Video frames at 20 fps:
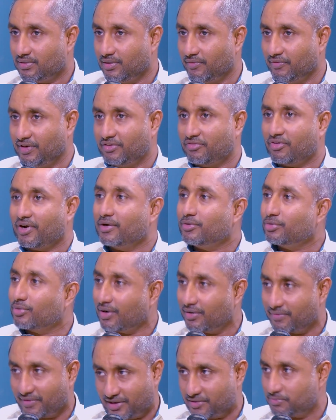I will try to
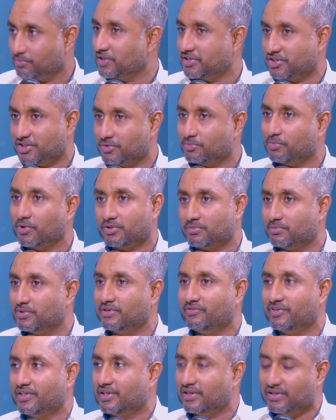cover as much as
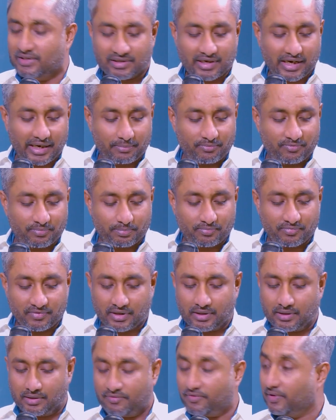possible within the time
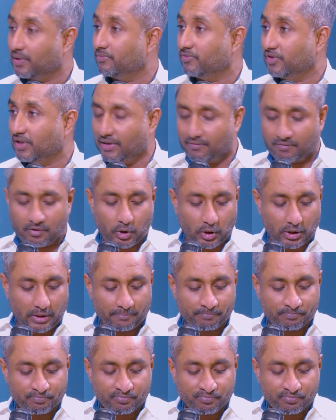frame we have got.